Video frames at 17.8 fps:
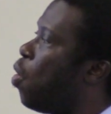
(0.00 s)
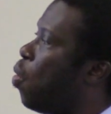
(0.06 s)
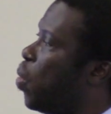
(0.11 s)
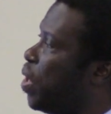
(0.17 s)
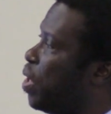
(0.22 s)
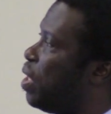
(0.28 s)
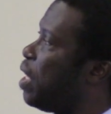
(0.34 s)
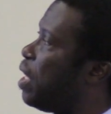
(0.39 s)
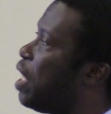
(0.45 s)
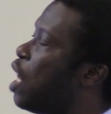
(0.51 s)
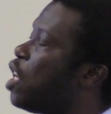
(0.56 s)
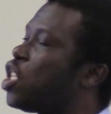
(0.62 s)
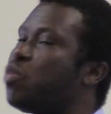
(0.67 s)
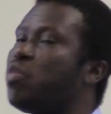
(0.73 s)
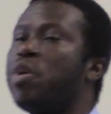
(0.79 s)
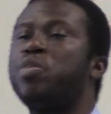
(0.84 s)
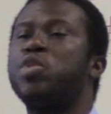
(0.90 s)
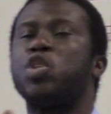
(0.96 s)
We did them
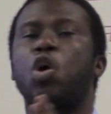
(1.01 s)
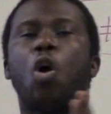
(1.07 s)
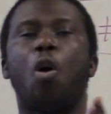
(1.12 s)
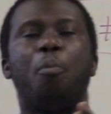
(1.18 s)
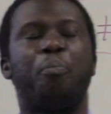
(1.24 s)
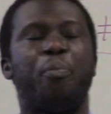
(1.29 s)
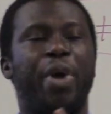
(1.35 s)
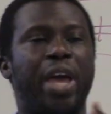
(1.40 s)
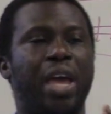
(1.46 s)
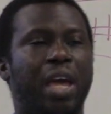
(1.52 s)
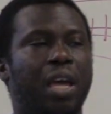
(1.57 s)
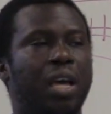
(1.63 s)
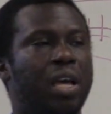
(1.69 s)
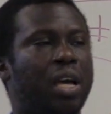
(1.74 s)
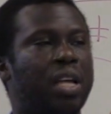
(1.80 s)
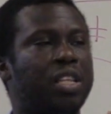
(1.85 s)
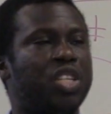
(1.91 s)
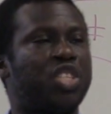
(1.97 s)
to be able to compare
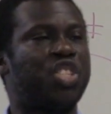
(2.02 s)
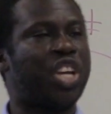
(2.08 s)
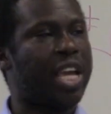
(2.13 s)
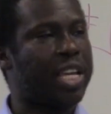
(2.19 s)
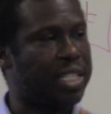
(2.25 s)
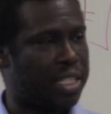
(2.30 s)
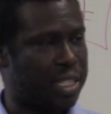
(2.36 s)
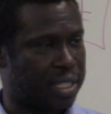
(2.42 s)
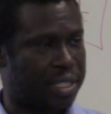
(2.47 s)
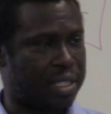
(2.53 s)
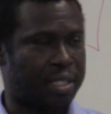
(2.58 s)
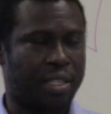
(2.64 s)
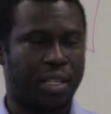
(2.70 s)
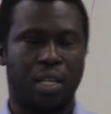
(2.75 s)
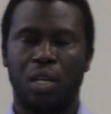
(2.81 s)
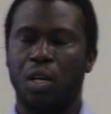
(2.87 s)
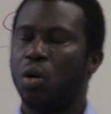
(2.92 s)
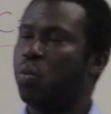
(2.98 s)
the changes
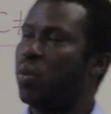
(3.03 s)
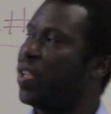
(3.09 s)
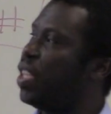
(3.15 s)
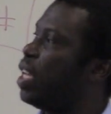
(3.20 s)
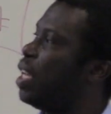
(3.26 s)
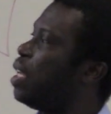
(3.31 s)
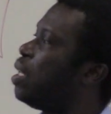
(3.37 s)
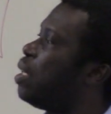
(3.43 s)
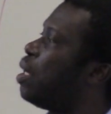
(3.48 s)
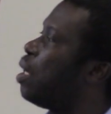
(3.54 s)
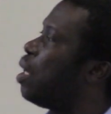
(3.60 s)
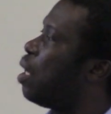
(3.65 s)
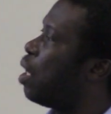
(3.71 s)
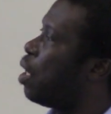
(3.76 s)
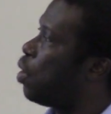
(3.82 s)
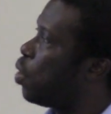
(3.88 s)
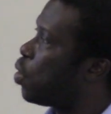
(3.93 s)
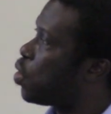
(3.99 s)
within
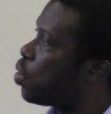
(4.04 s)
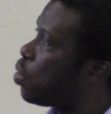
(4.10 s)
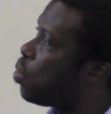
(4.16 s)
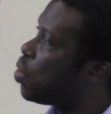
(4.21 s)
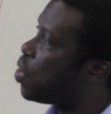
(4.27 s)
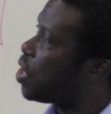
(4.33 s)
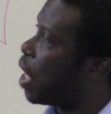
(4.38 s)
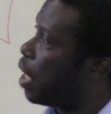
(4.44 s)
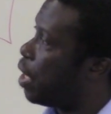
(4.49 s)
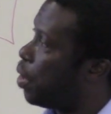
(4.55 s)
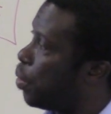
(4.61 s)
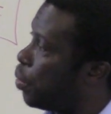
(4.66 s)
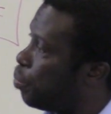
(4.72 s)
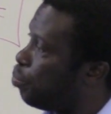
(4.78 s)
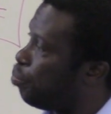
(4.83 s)
those two channels.